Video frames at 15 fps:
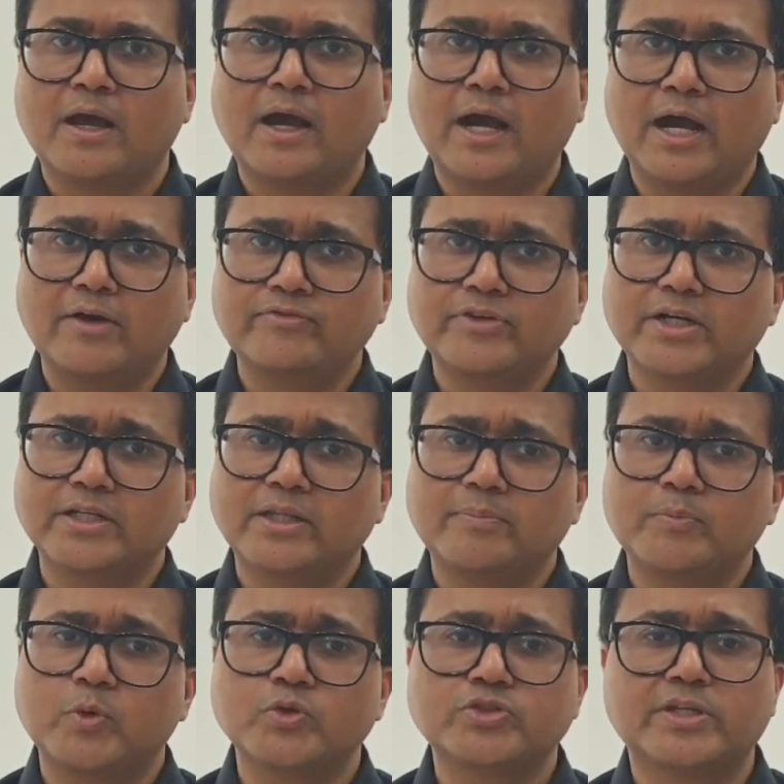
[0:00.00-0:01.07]
After the
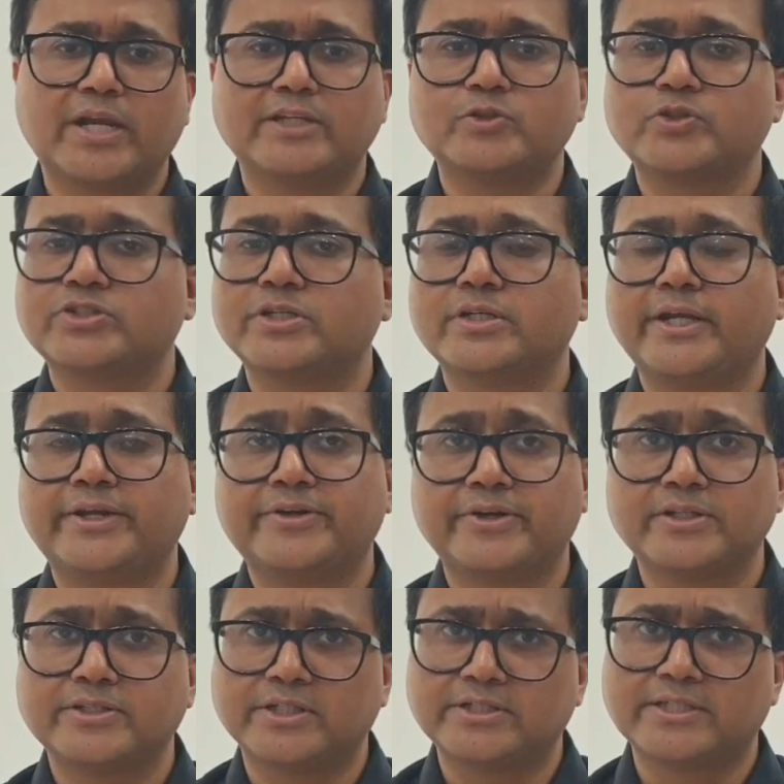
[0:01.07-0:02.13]
post-graduation
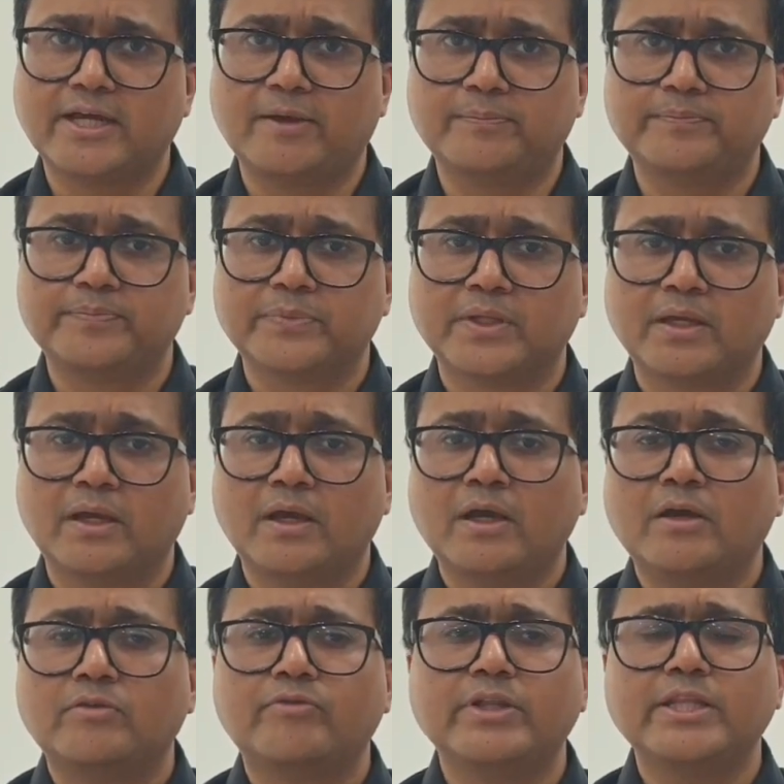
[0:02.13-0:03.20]
entrance exam,
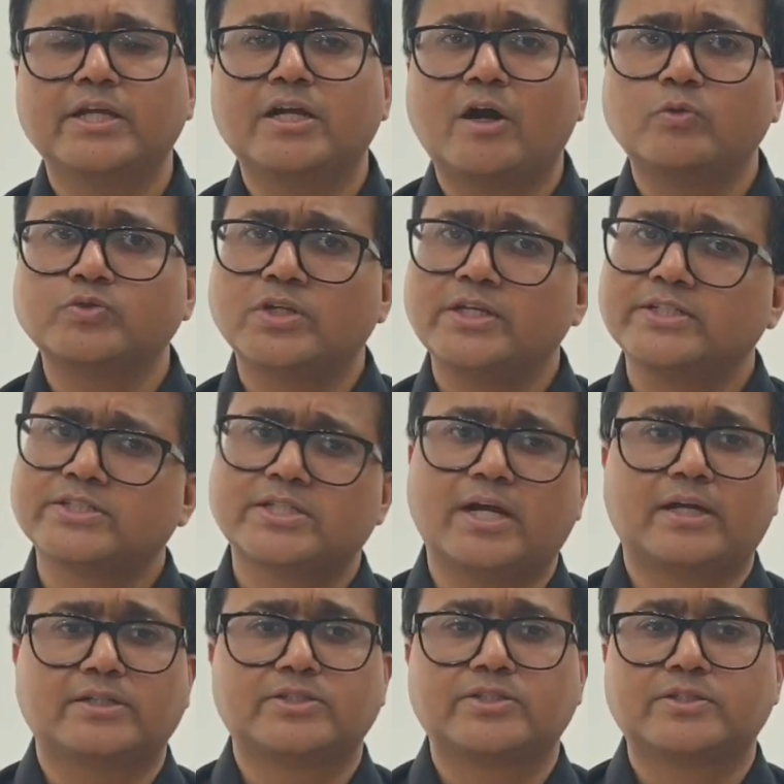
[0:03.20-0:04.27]
when the counseling
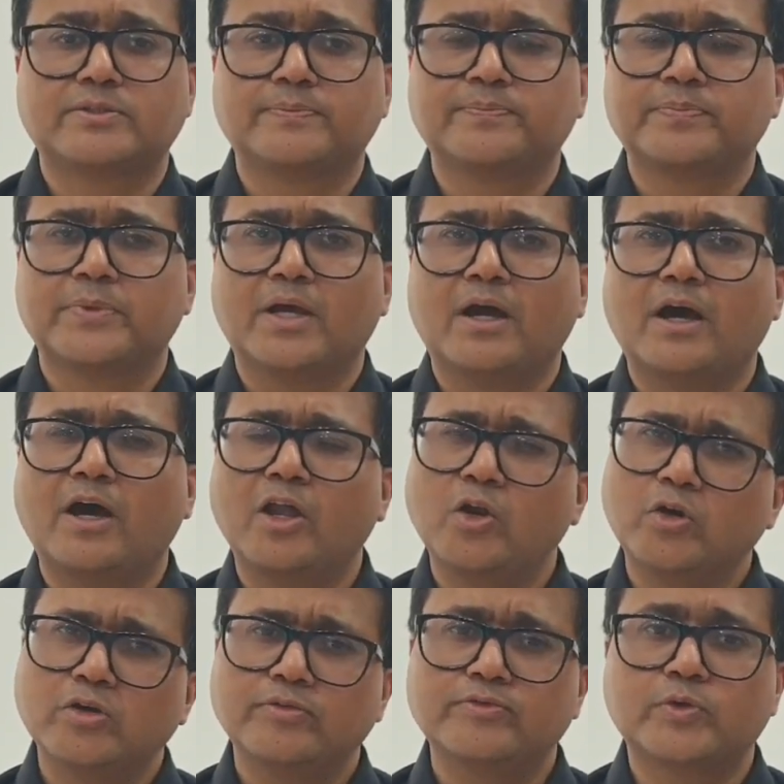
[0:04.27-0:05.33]
starts, a
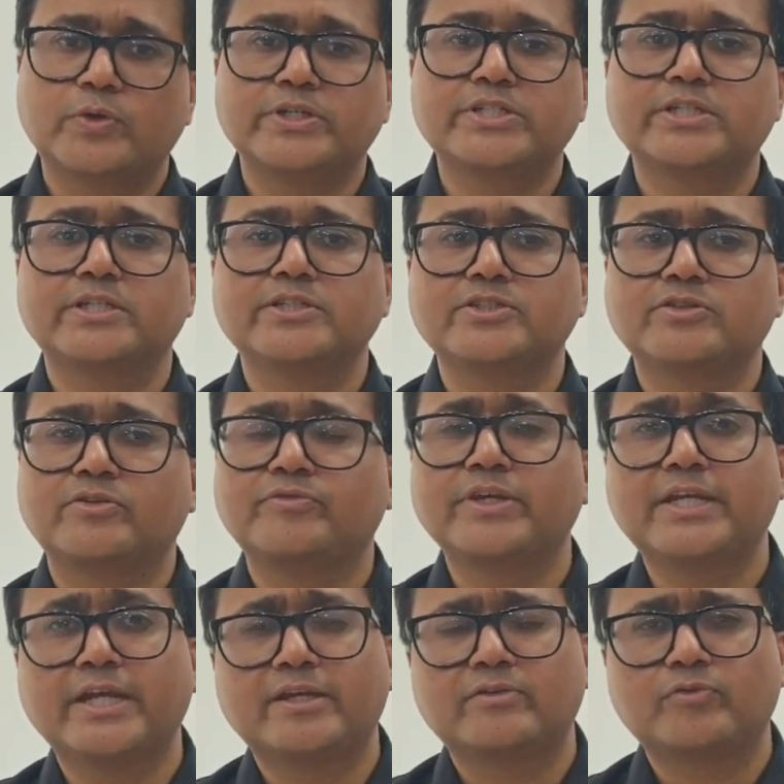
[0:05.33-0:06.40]
lot of questions we
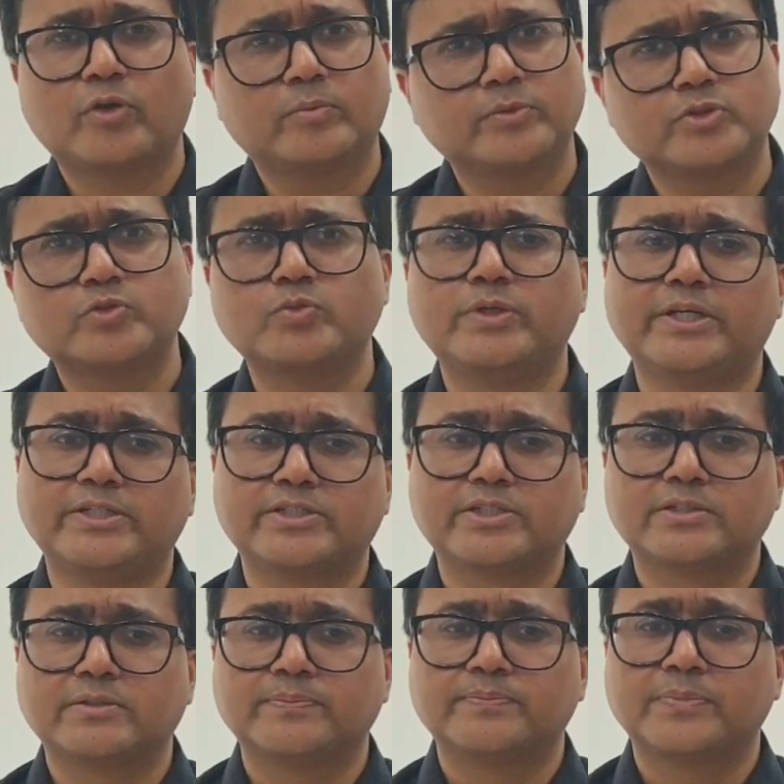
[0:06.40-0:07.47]
get from the
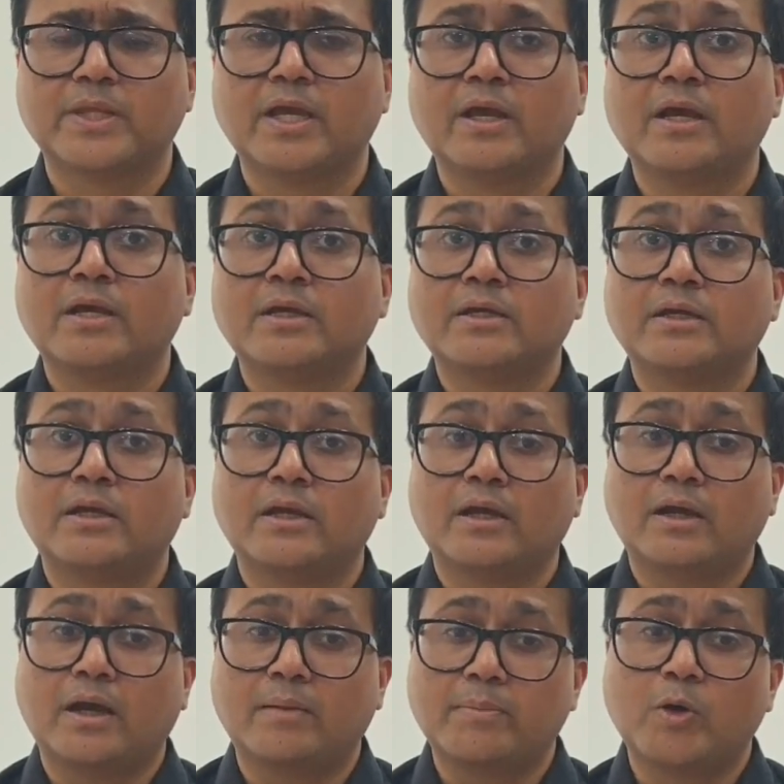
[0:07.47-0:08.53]
students
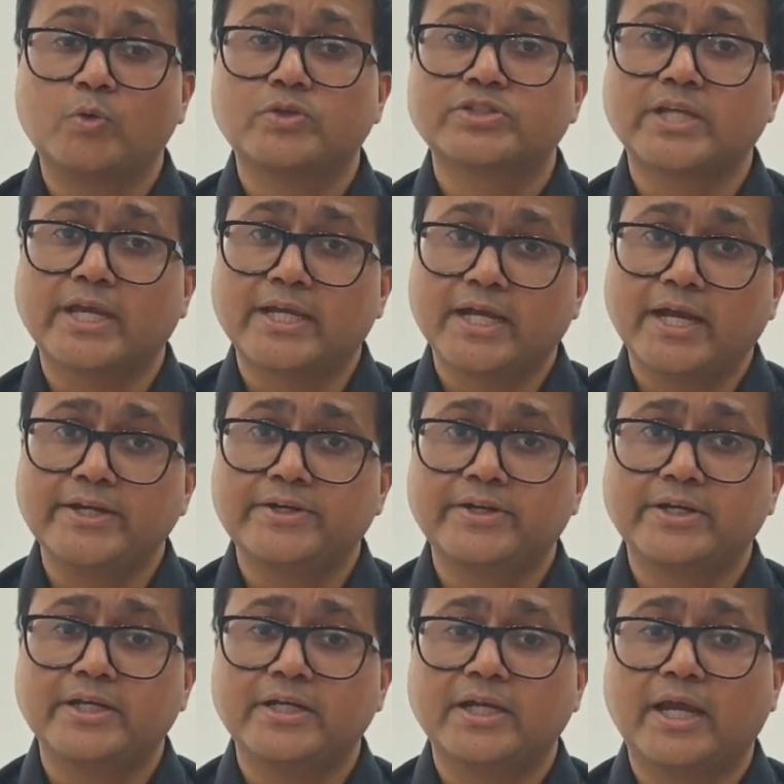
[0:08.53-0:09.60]
about
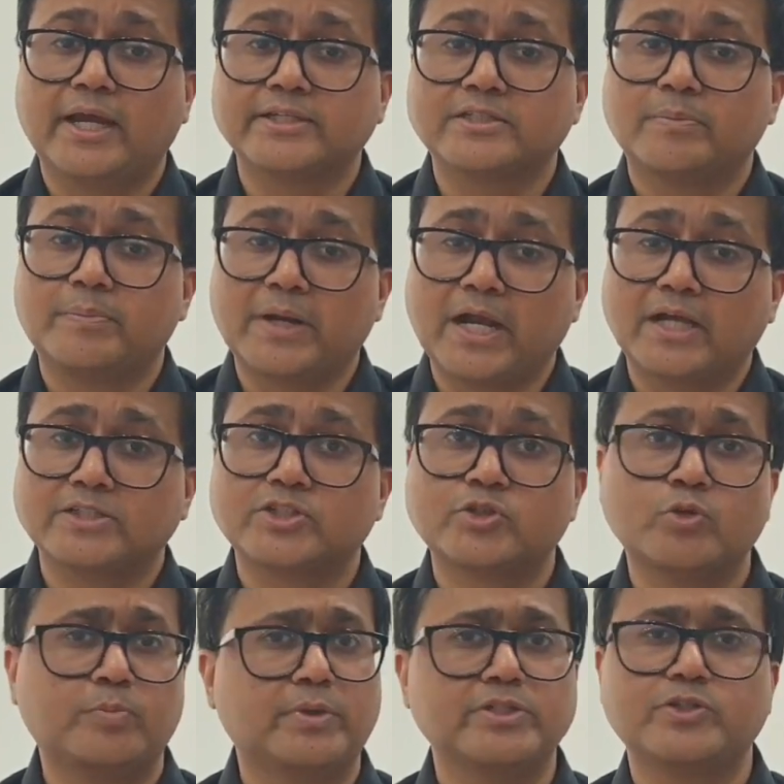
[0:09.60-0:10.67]
psychiatry as a branch
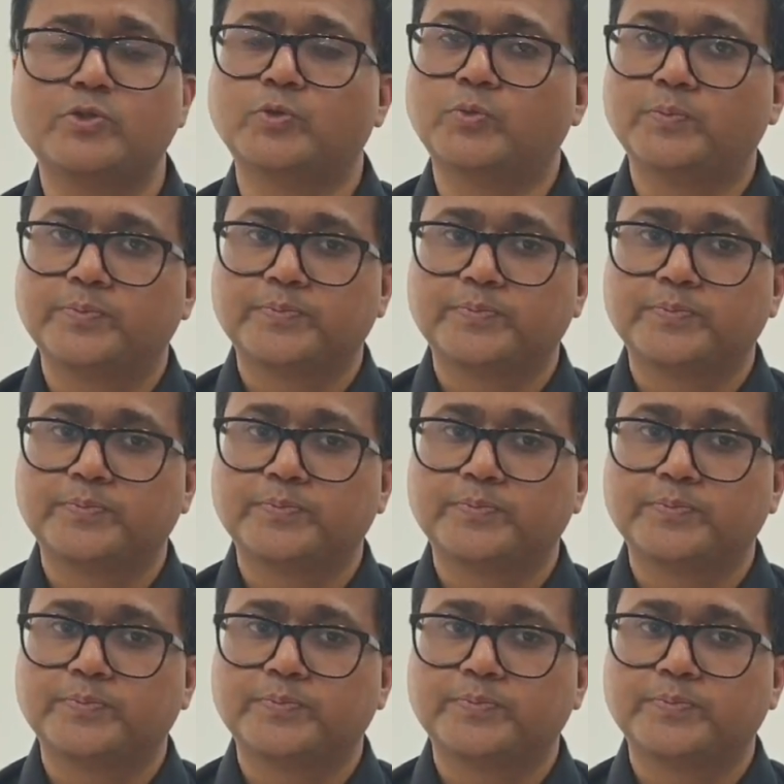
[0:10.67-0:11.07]
to pursue.